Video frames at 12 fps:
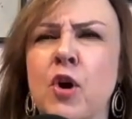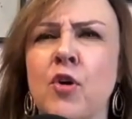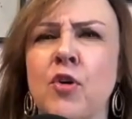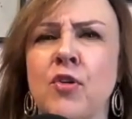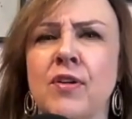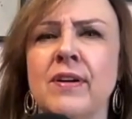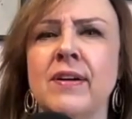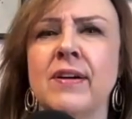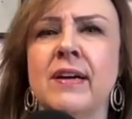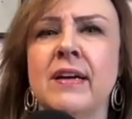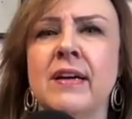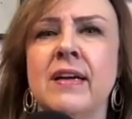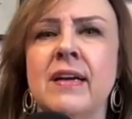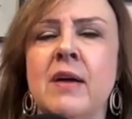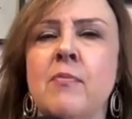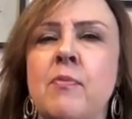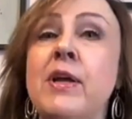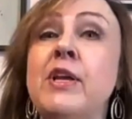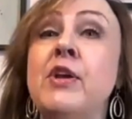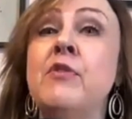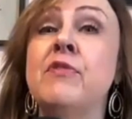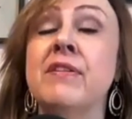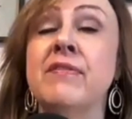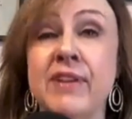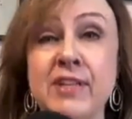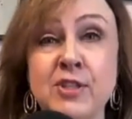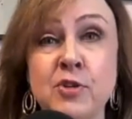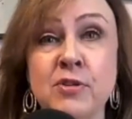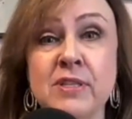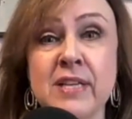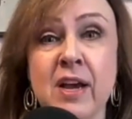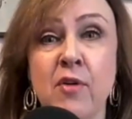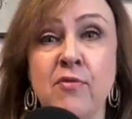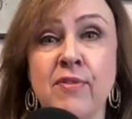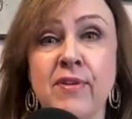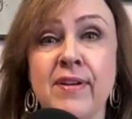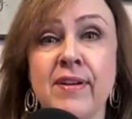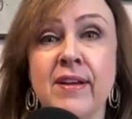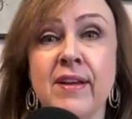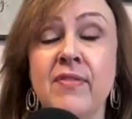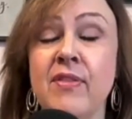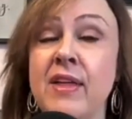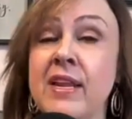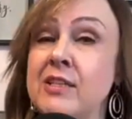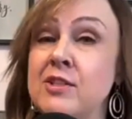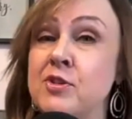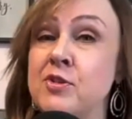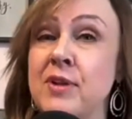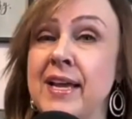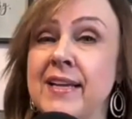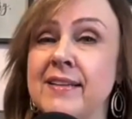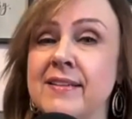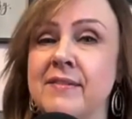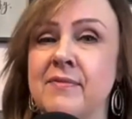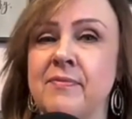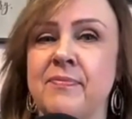girl, but you've convinced yourself that it's too late?